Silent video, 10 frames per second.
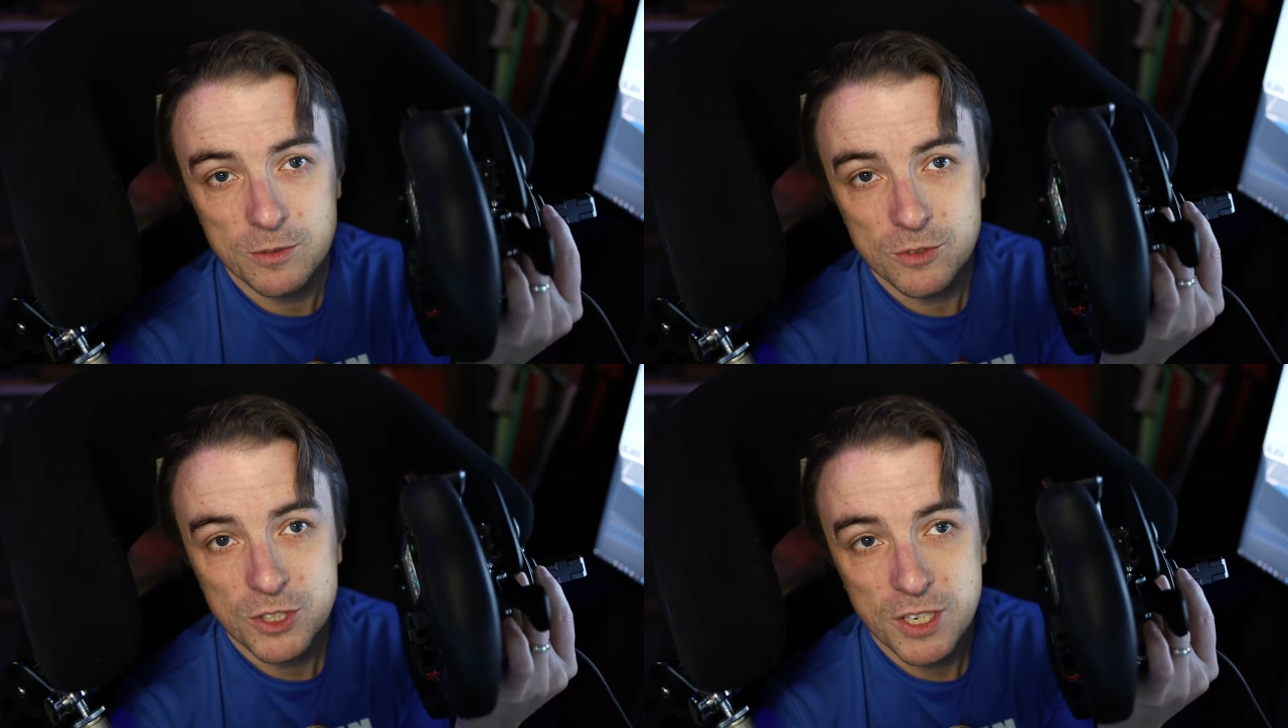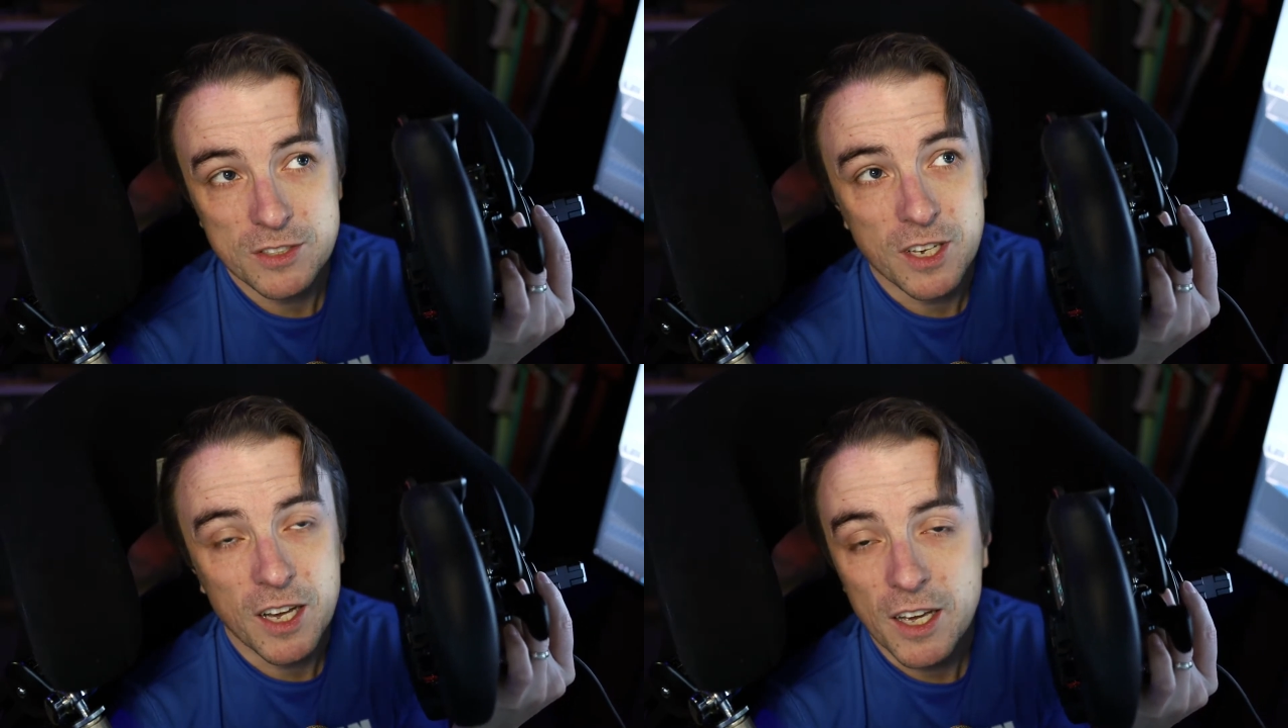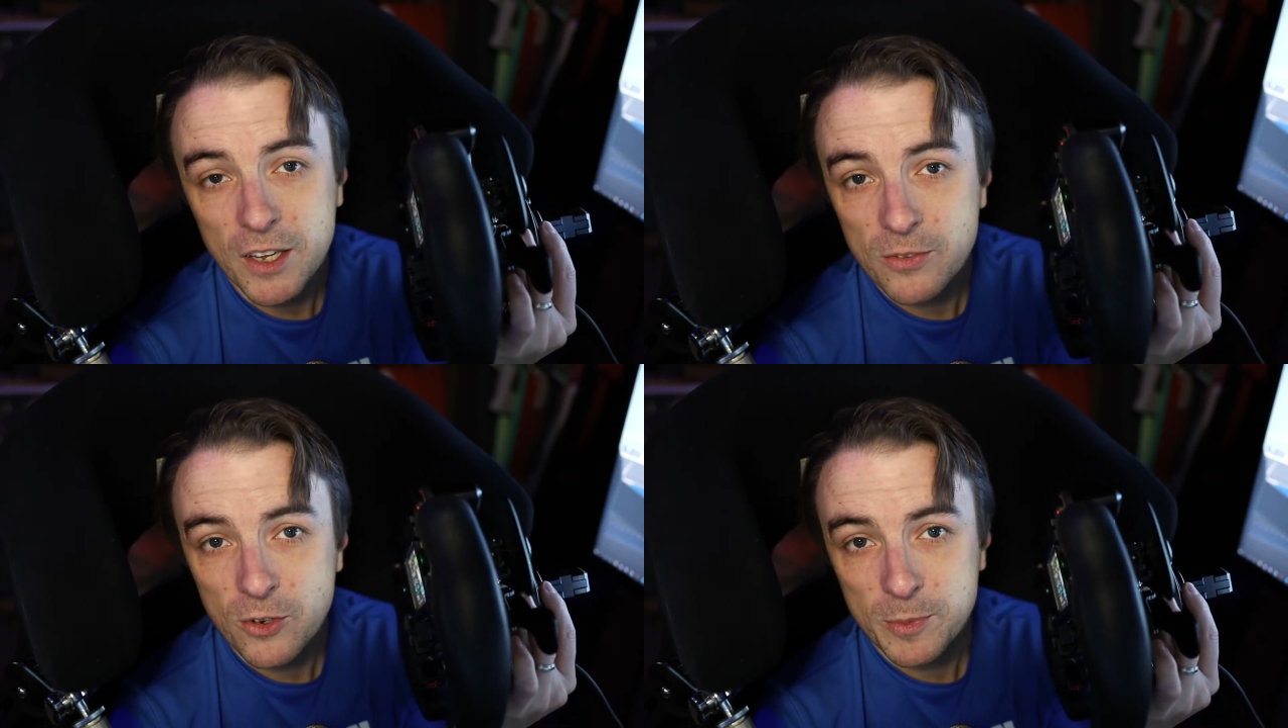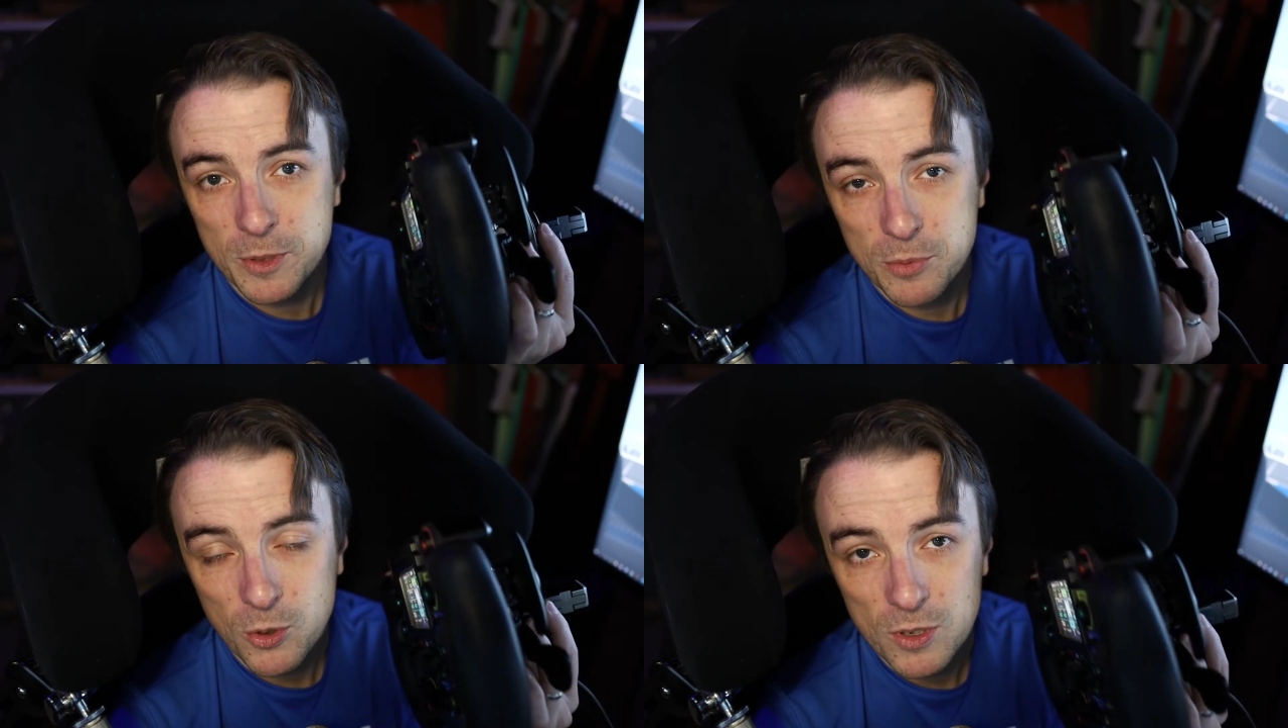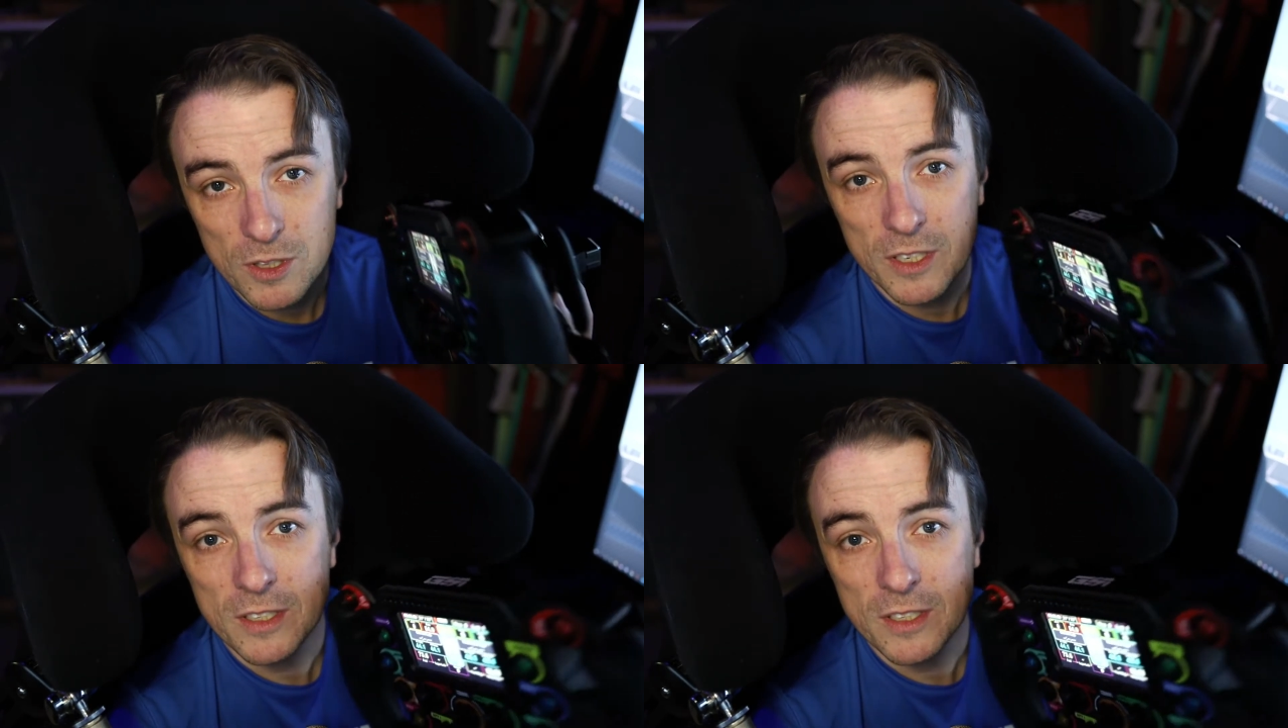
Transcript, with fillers: GSI Formula Pro Elite